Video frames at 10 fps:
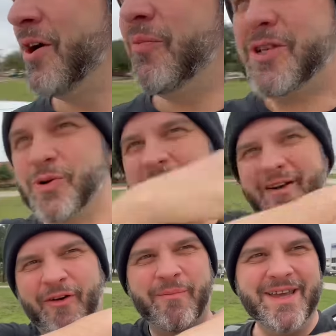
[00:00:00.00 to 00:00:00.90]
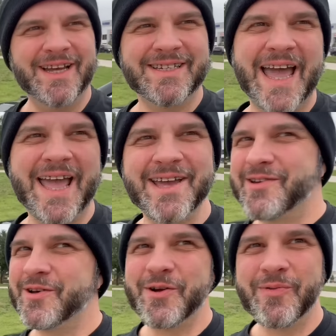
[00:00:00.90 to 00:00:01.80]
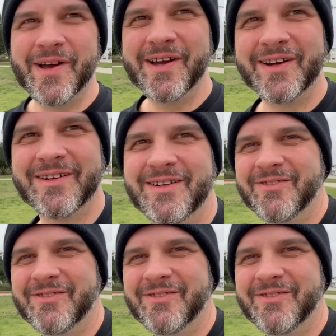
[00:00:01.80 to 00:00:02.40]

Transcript: What you got for me today, Wheel?